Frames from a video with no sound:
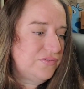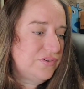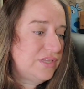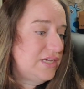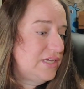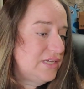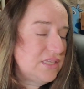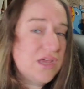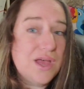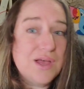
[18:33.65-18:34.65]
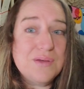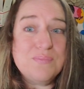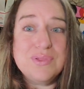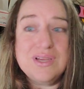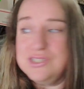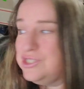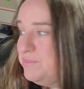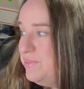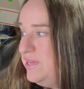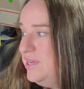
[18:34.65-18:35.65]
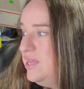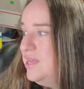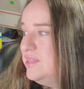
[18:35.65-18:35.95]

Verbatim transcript: for these plus shipping.